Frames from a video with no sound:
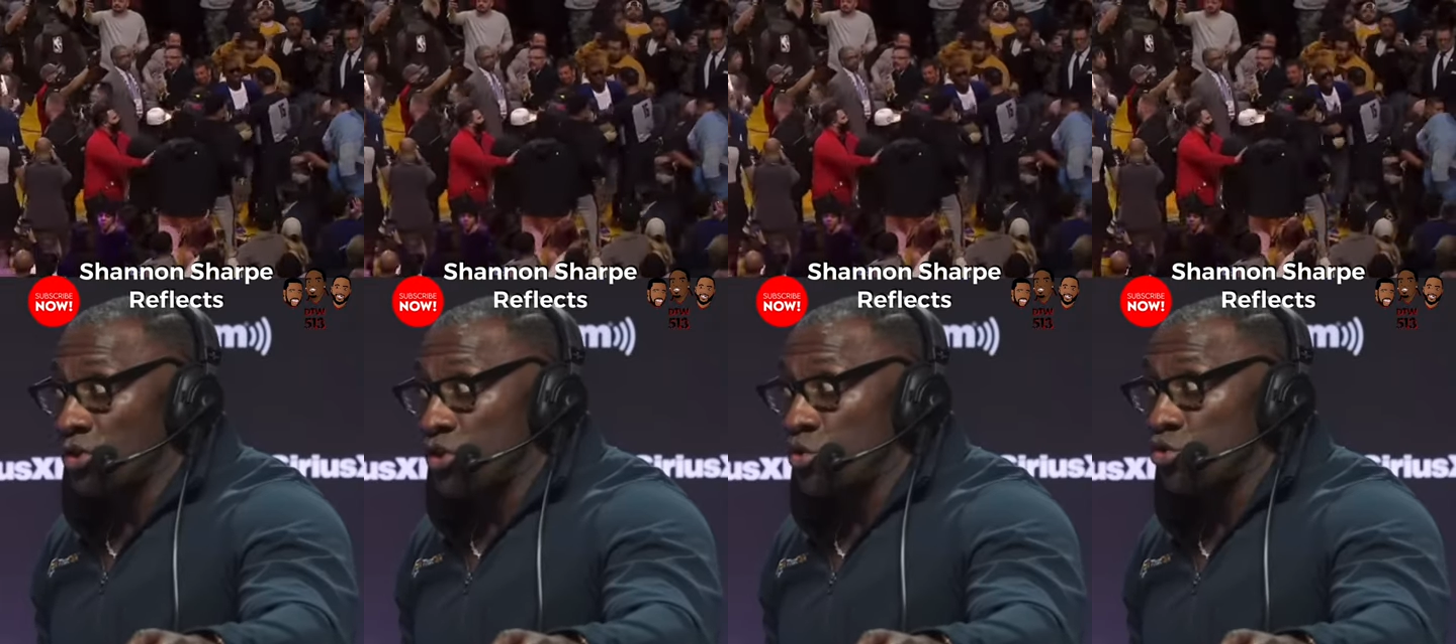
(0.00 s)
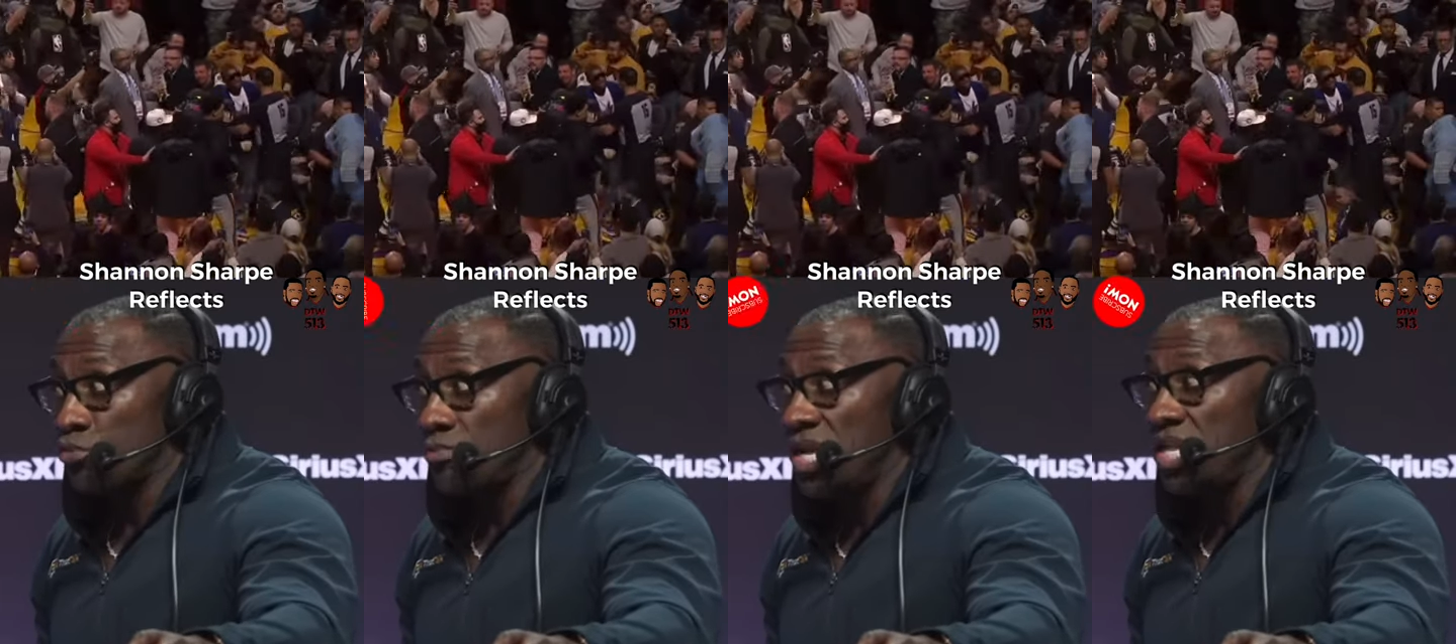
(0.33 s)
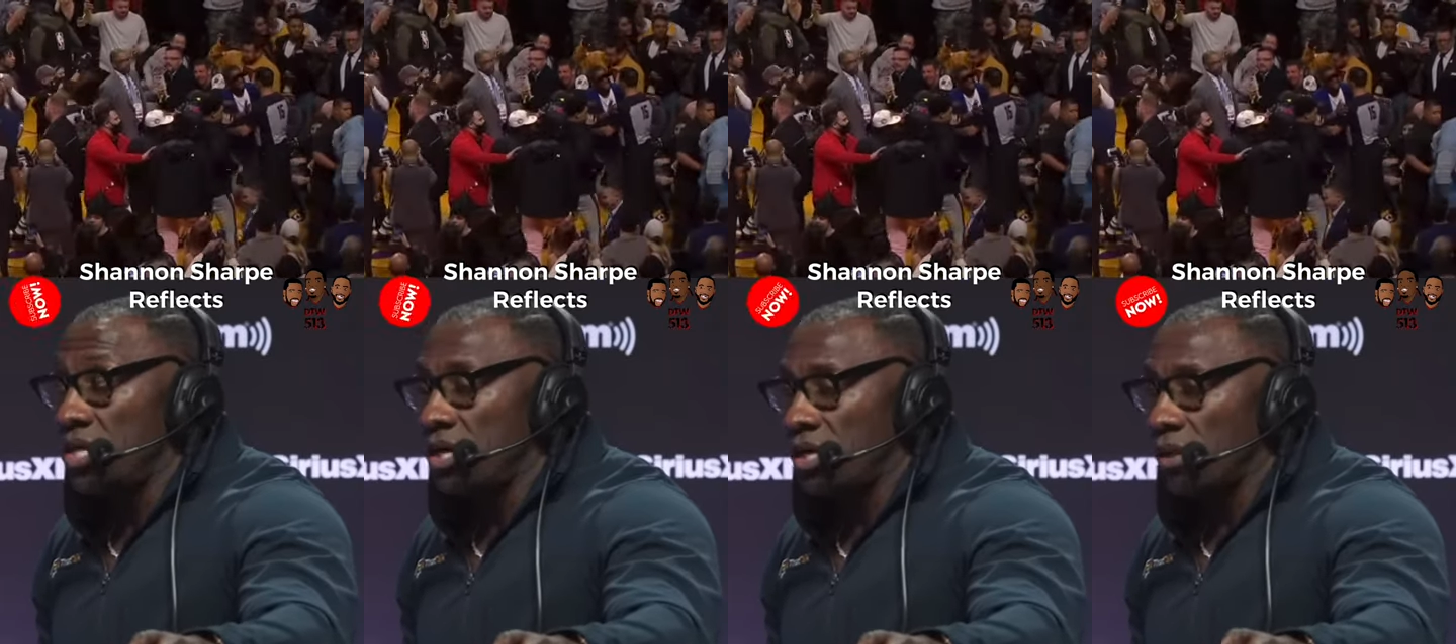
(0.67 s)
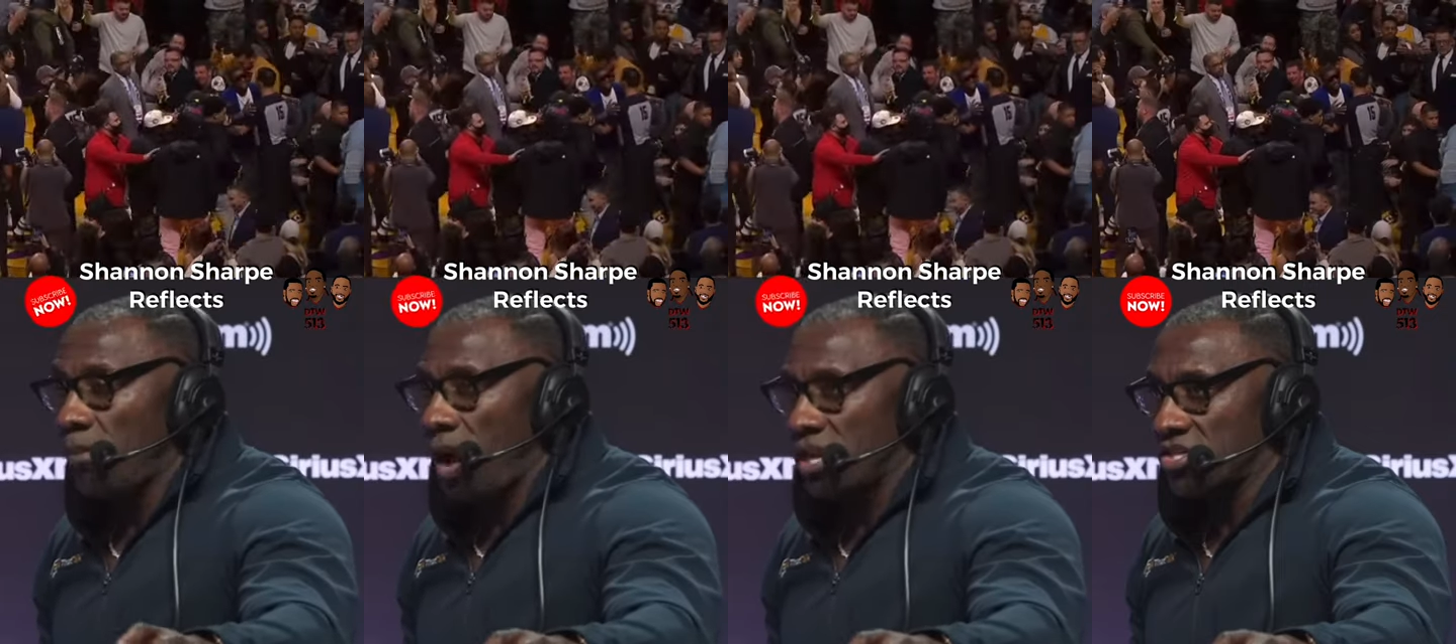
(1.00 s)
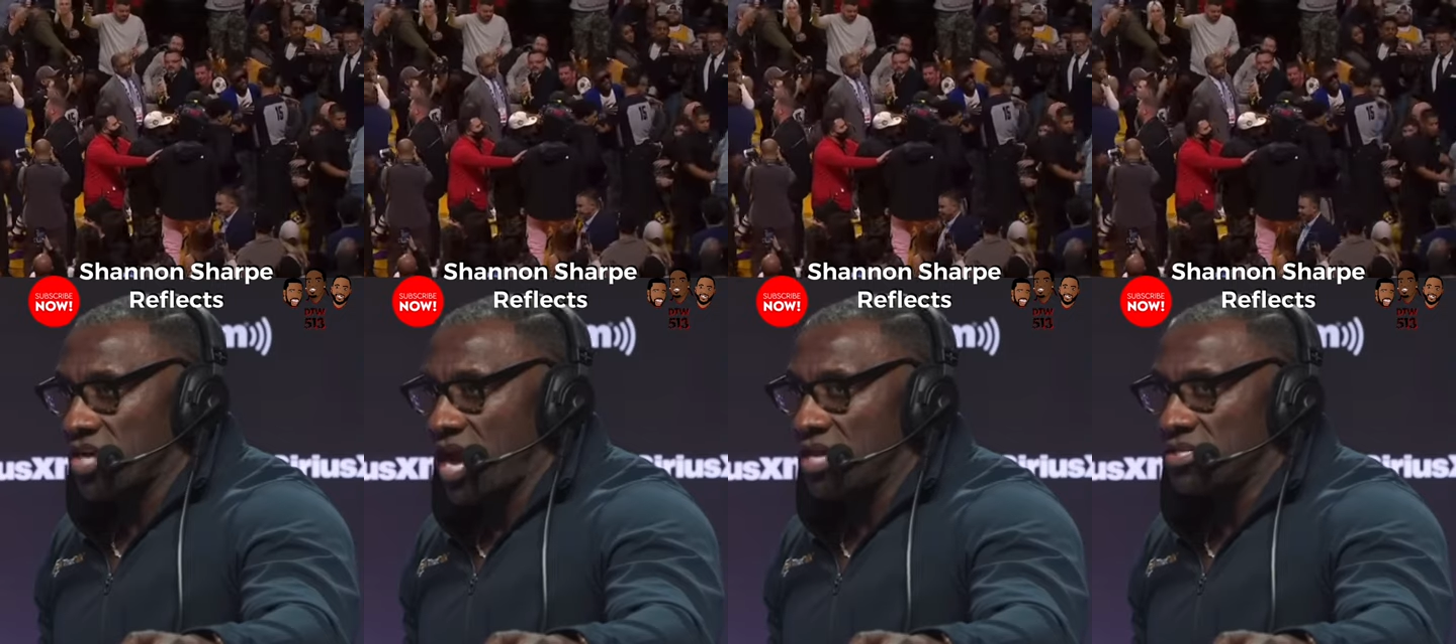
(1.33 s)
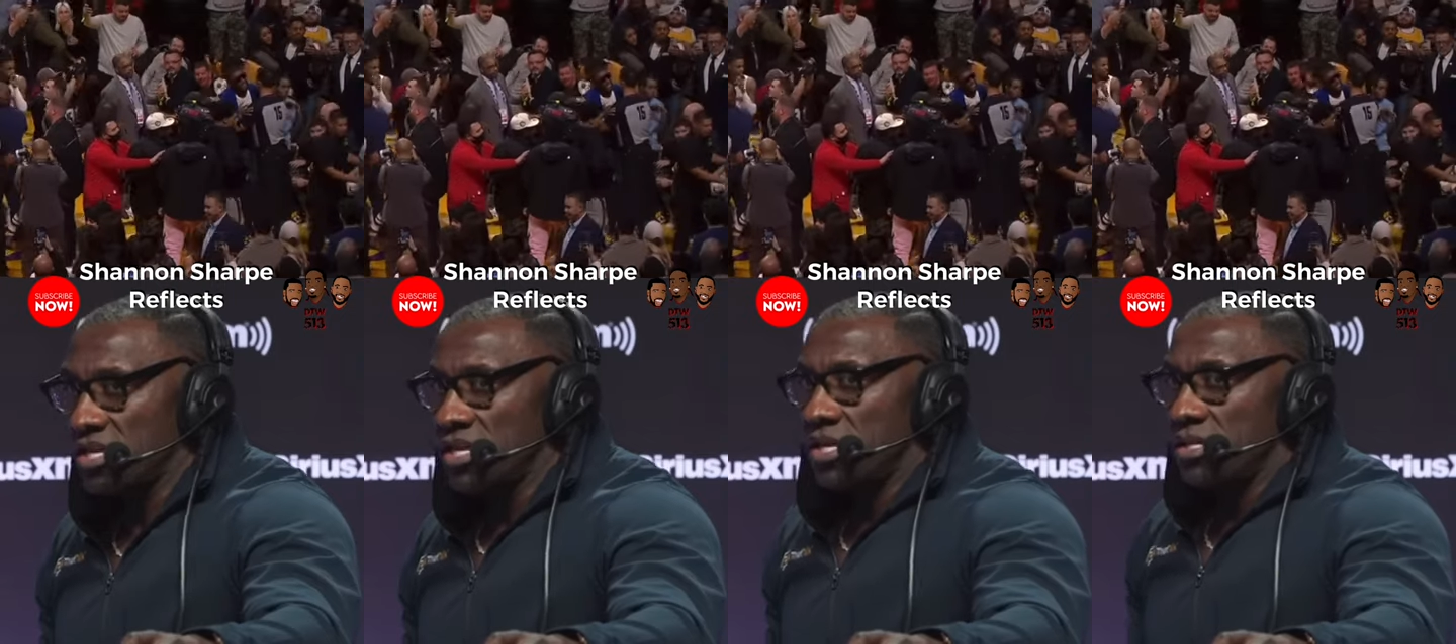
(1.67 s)
social media and
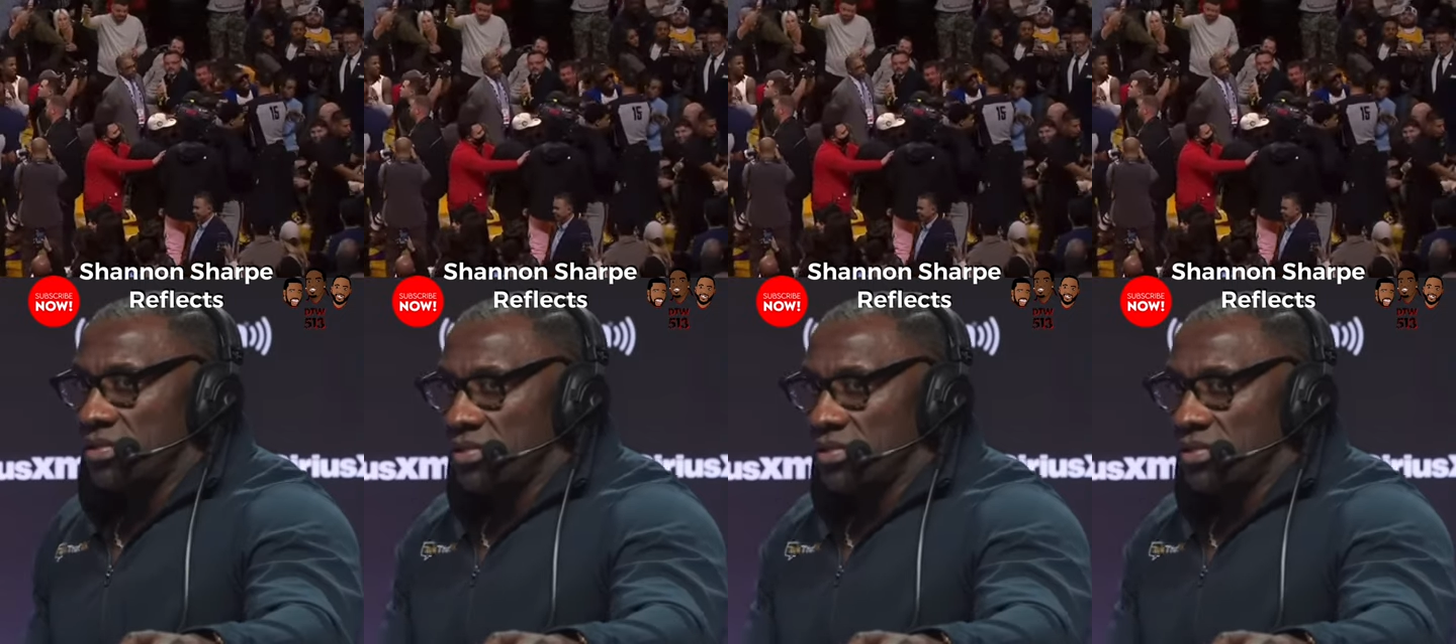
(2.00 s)
apologize.